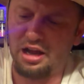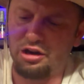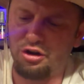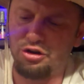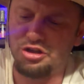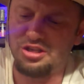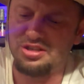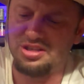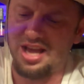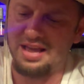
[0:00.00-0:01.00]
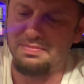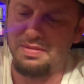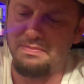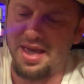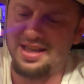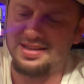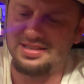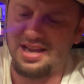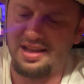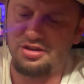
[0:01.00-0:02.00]
Allergen statement may
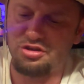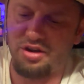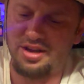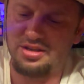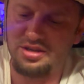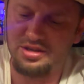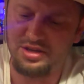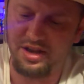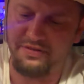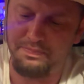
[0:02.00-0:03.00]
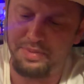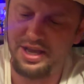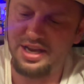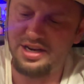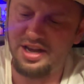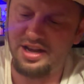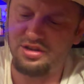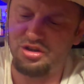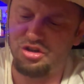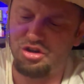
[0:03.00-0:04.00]
contain traces of
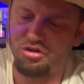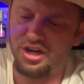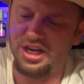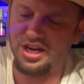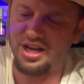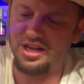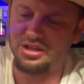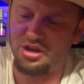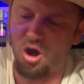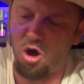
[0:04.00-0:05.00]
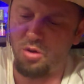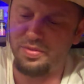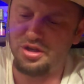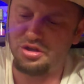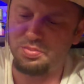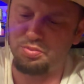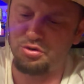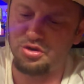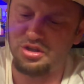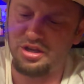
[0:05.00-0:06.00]
peanuts, tree nuts, almonds,
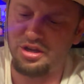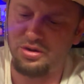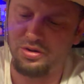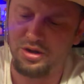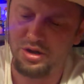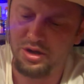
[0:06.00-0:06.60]
Brazil